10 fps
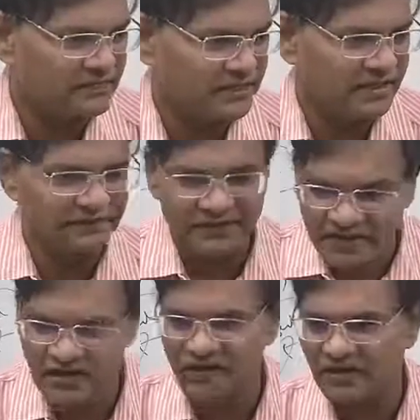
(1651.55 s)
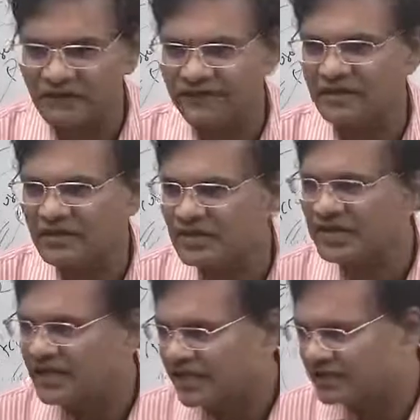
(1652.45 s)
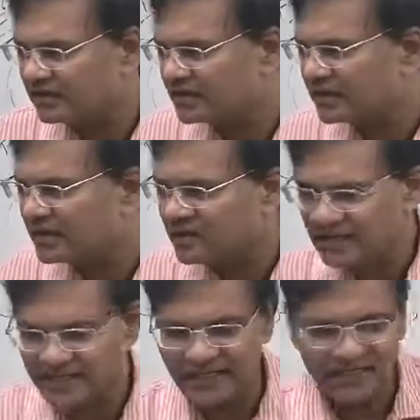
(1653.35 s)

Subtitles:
In the first round of taking